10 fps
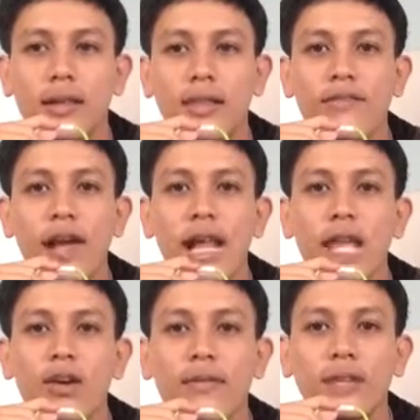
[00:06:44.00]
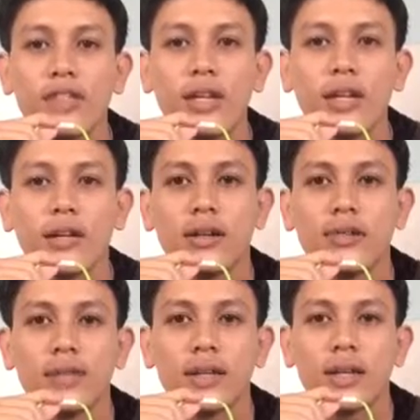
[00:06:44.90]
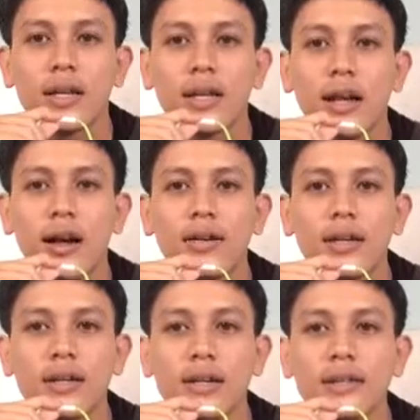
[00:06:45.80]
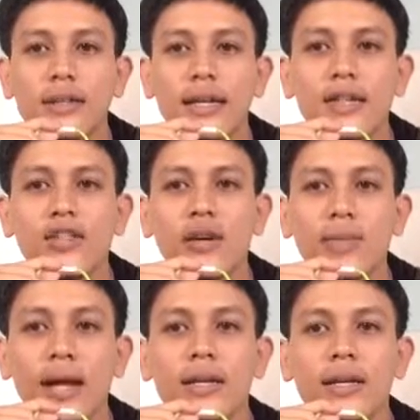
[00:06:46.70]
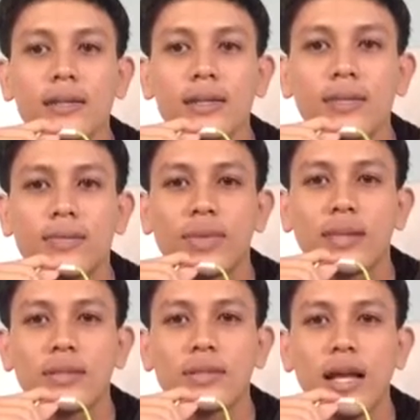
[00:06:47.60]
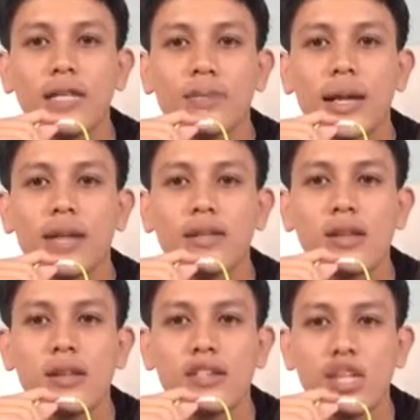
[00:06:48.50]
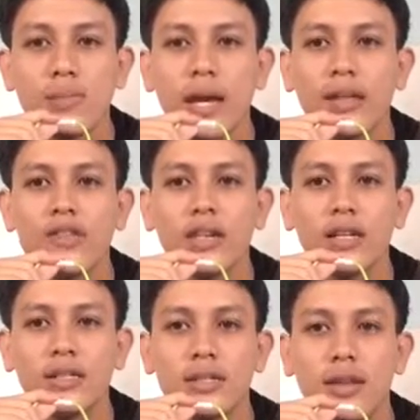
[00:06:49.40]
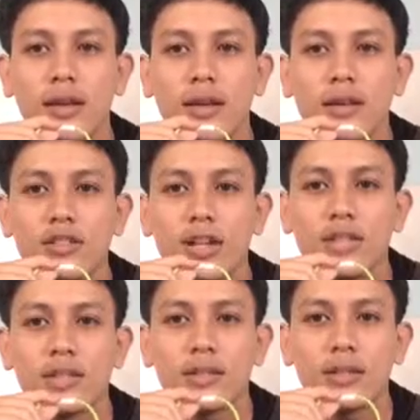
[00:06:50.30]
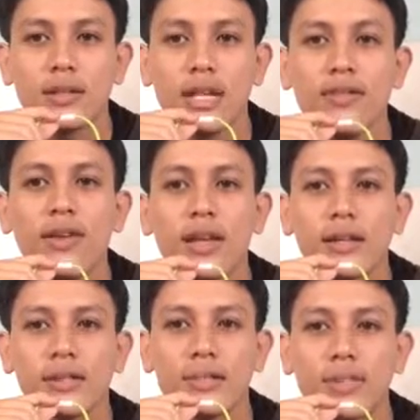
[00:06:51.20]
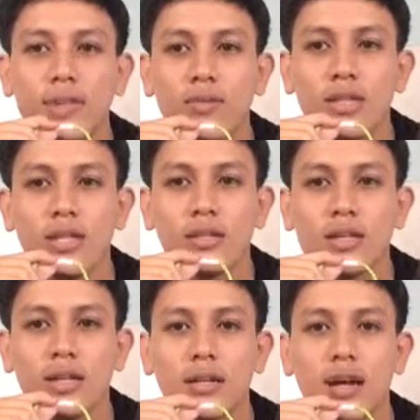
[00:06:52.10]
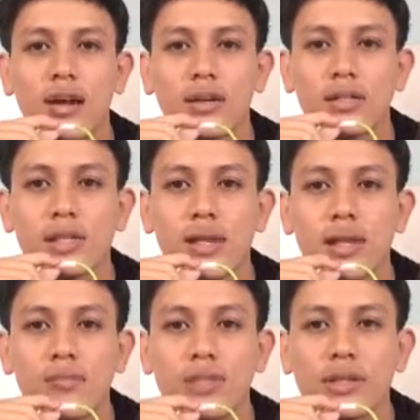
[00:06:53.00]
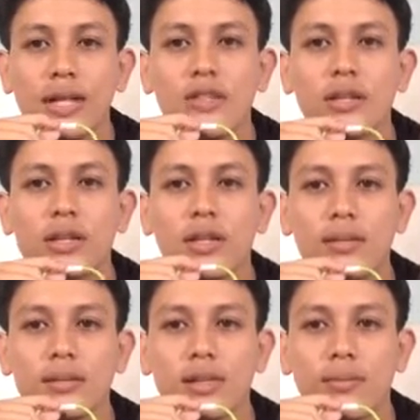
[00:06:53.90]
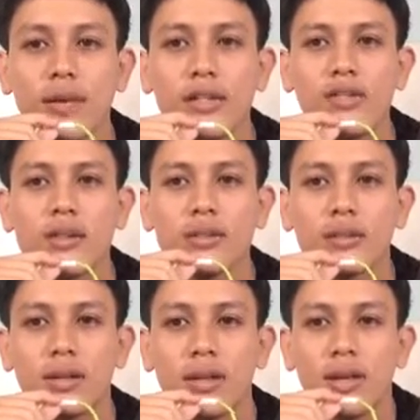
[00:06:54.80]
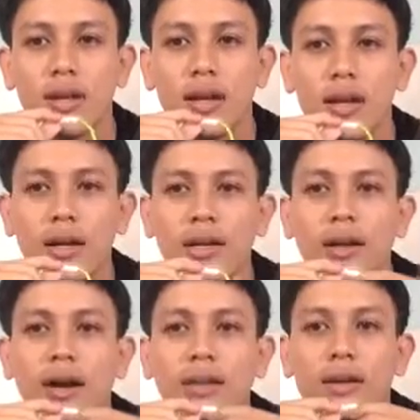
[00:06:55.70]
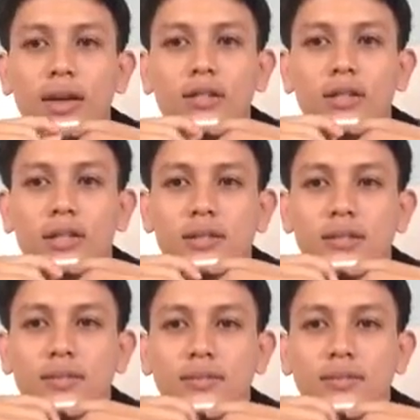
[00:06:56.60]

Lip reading: the value of the yen on the international market. That expands Japan's trade surplus, which in turn caused protectionist pressures in other countries.